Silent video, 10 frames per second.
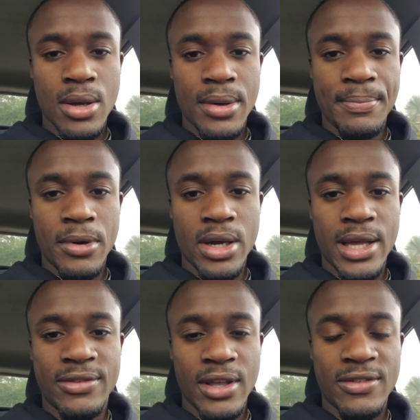But
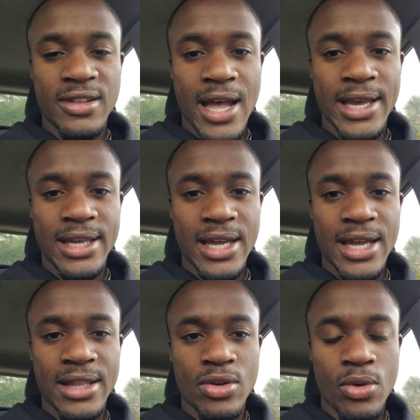it's like
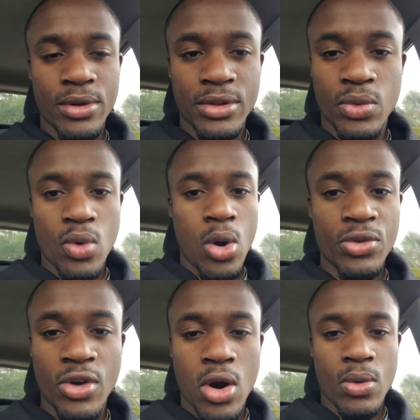the
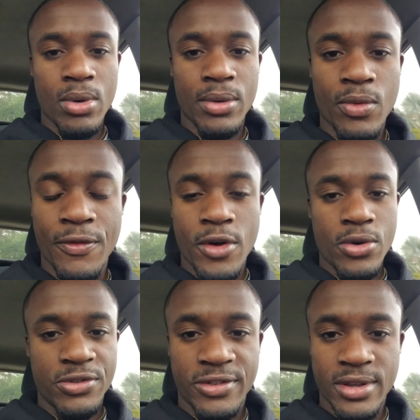roles are
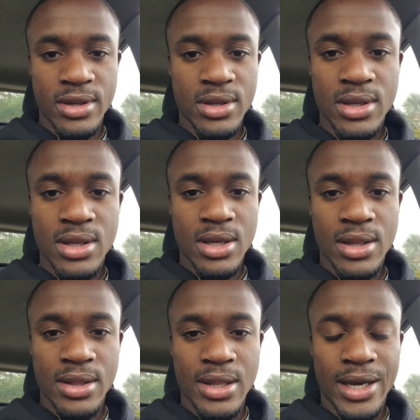reversed.
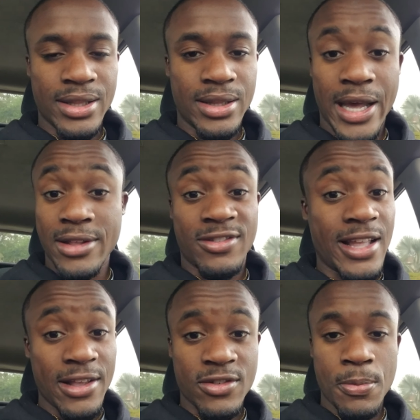Like
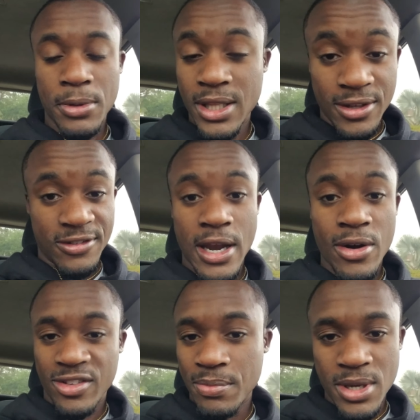that's completely
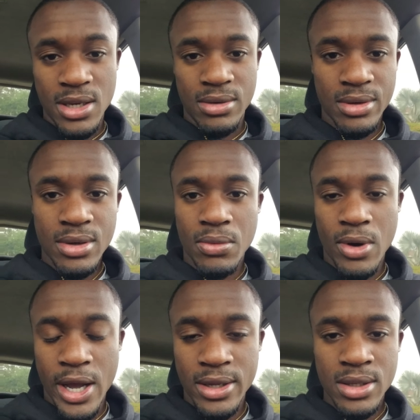scary to me,
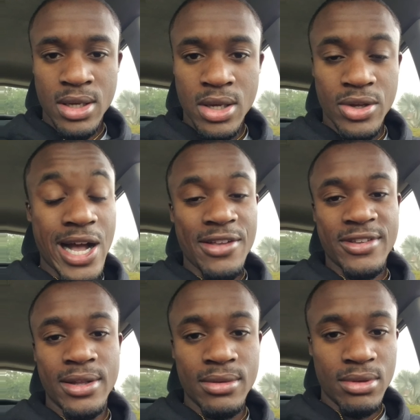right? You guys
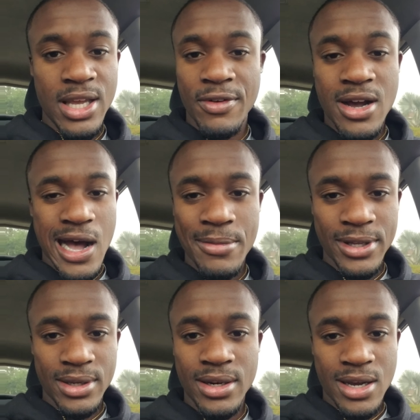can leave a
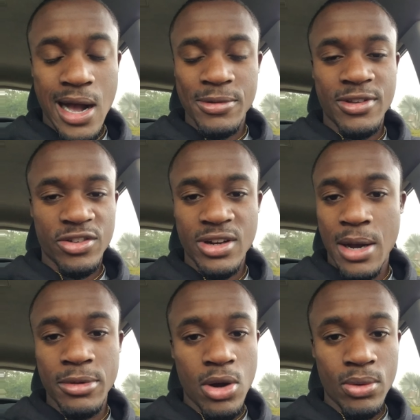comment in the comment section
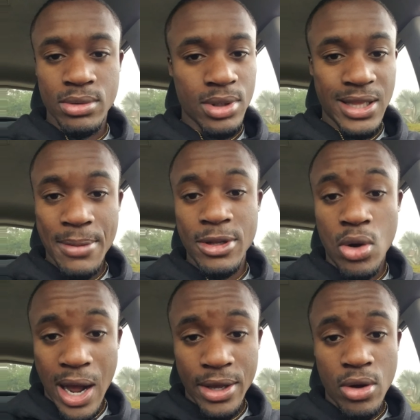down below and let me
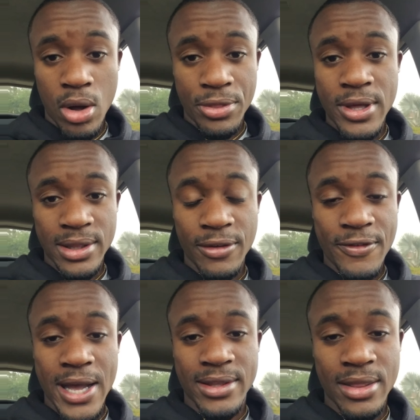know how you all think the
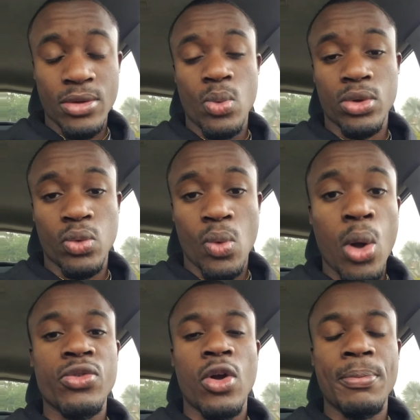fact that the
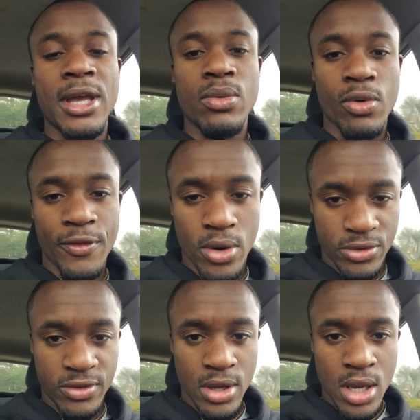roles are being
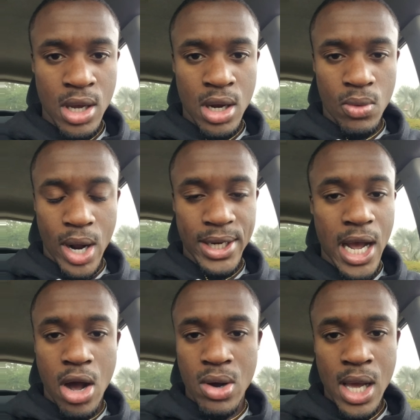reversed. Right
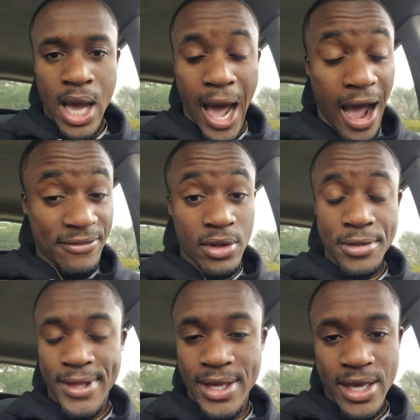now, I have
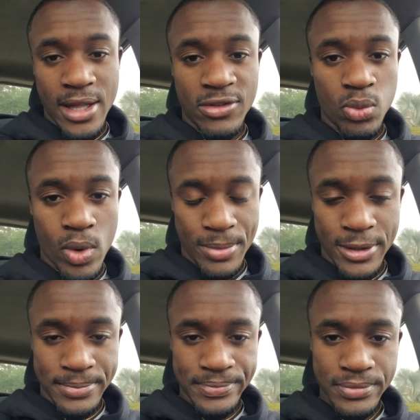nothing against
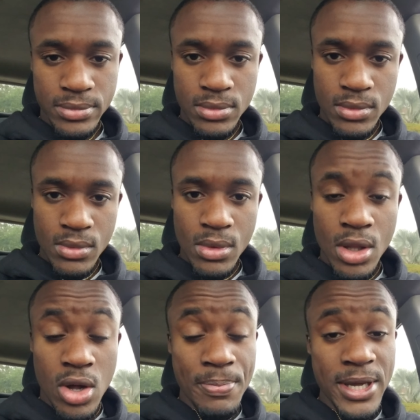women
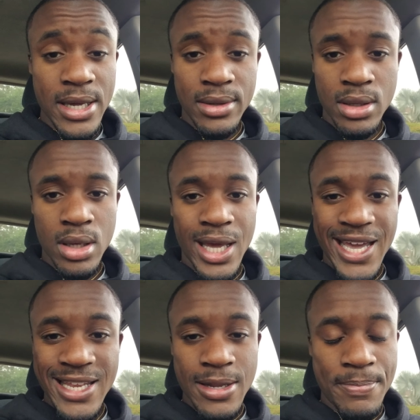being
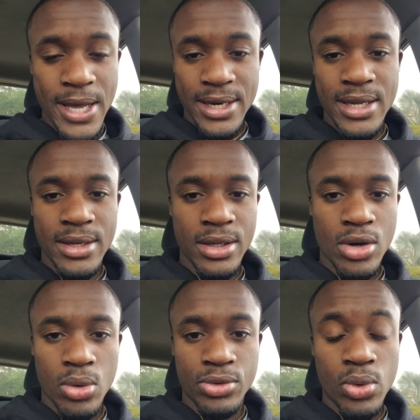independent,
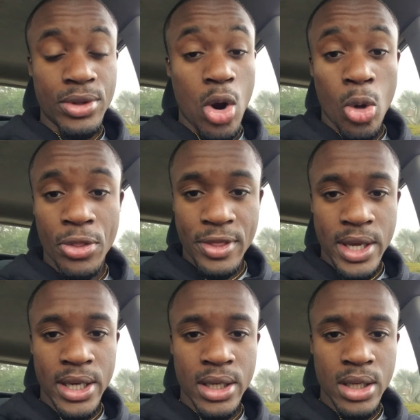doing their own
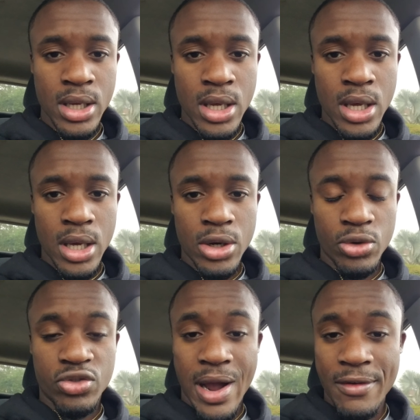thing,
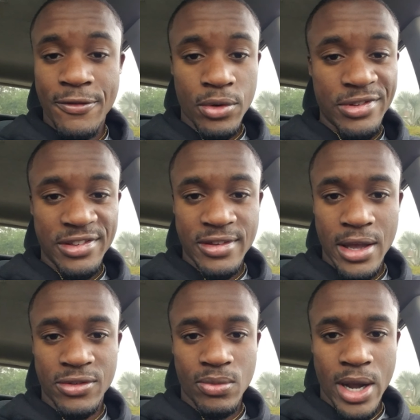striving for
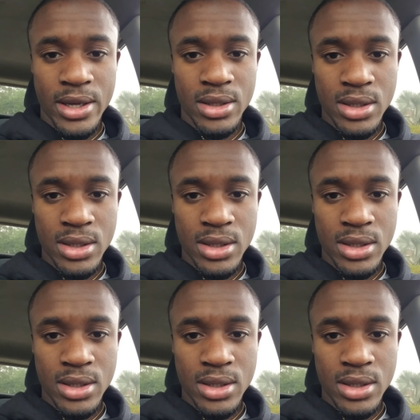success, right?